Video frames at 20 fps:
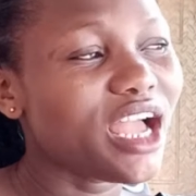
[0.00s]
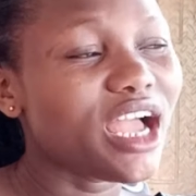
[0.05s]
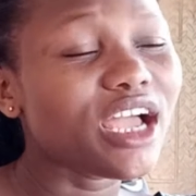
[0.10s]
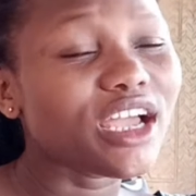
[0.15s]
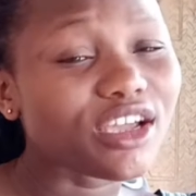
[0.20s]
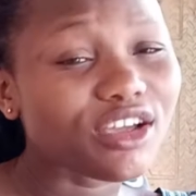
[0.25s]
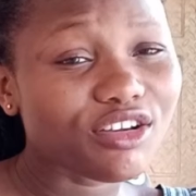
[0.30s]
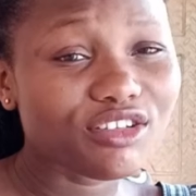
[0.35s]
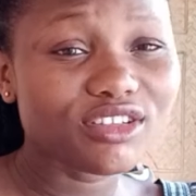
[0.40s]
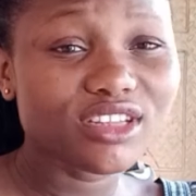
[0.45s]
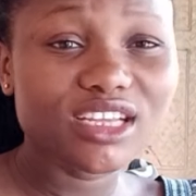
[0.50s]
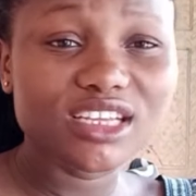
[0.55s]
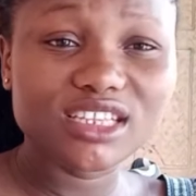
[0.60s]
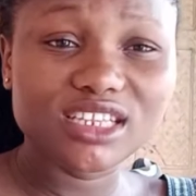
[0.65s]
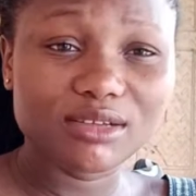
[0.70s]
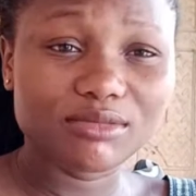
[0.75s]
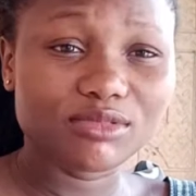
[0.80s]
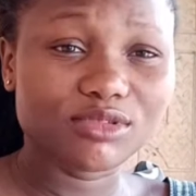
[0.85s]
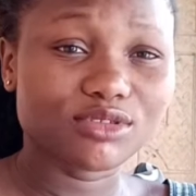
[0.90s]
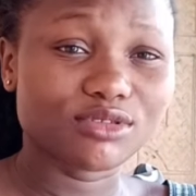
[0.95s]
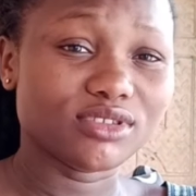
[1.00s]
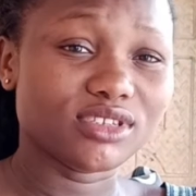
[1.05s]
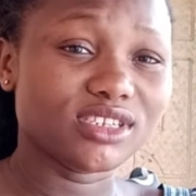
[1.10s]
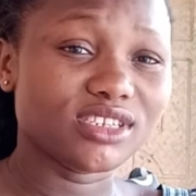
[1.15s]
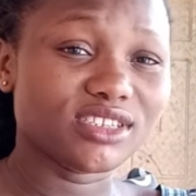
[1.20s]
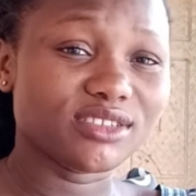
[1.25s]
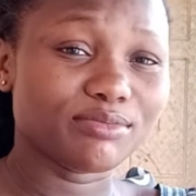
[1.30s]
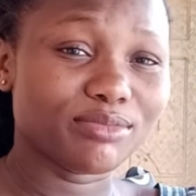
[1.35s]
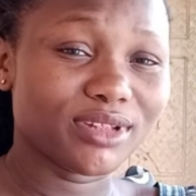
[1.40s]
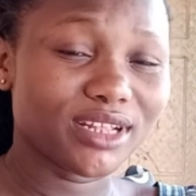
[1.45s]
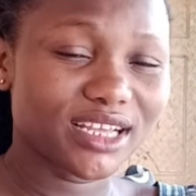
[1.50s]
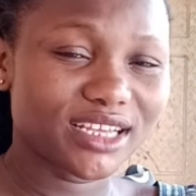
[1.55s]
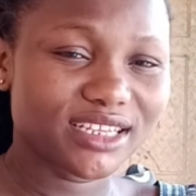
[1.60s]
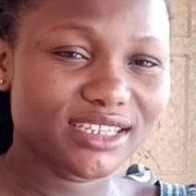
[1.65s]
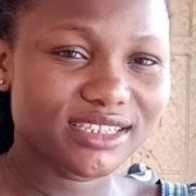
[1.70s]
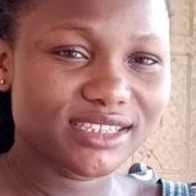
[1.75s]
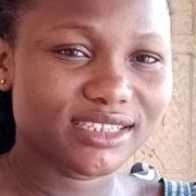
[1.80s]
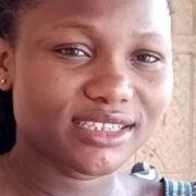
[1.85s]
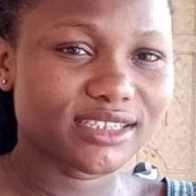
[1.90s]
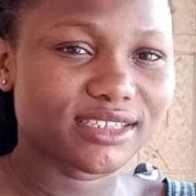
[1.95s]
I connect them to this
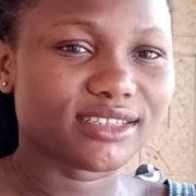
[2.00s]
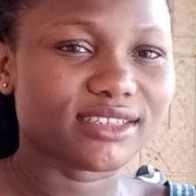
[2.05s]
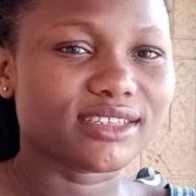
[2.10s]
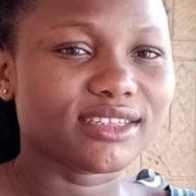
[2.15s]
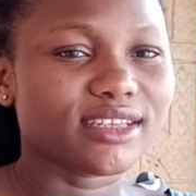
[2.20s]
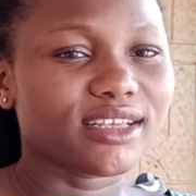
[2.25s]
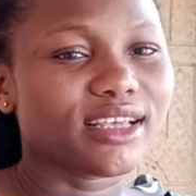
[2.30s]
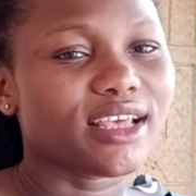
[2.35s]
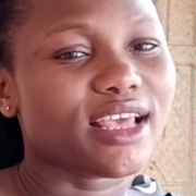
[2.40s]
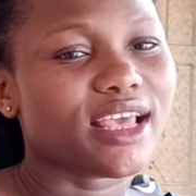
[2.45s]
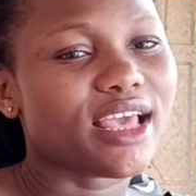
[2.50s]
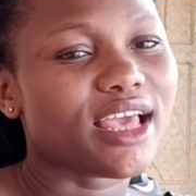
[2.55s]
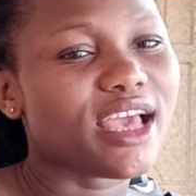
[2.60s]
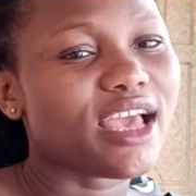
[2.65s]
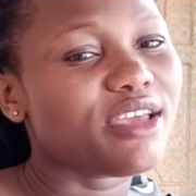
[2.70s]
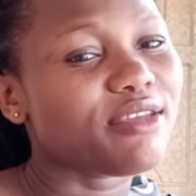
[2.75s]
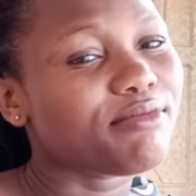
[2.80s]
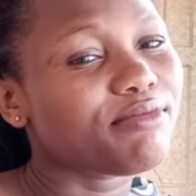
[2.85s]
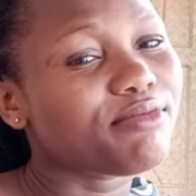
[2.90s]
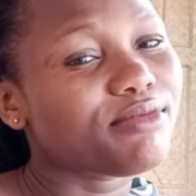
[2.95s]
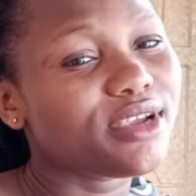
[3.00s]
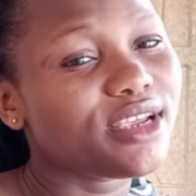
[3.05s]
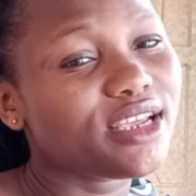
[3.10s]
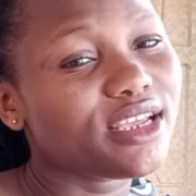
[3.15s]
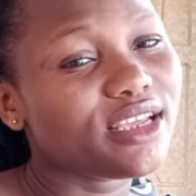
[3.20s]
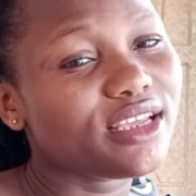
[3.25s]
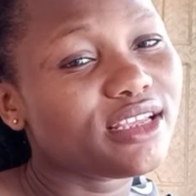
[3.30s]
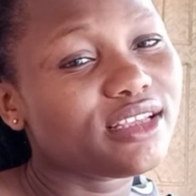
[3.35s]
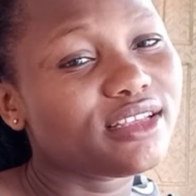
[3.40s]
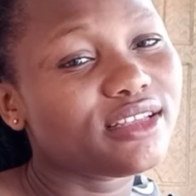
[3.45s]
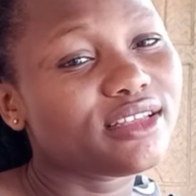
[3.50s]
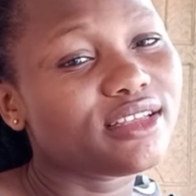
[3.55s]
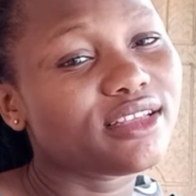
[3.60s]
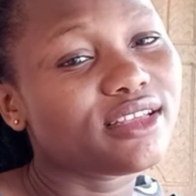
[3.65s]
blessing. I pray